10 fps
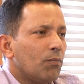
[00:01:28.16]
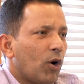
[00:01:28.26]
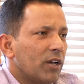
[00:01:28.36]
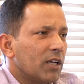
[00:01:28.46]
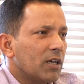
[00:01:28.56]

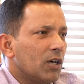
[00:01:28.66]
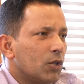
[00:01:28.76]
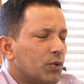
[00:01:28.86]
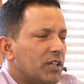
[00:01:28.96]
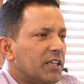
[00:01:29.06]
morning
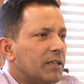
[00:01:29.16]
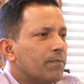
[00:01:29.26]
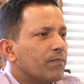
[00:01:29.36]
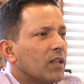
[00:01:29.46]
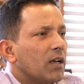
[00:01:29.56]
routine.
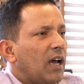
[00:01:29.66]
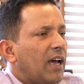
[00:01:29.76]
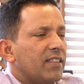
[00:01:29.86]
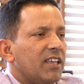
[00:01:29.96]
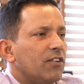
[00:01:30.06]

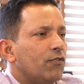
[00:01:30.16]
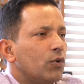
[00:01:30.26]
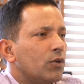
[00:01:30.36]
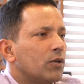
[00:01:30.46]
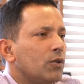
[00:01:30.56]
And
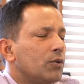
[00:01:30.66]
therefore, you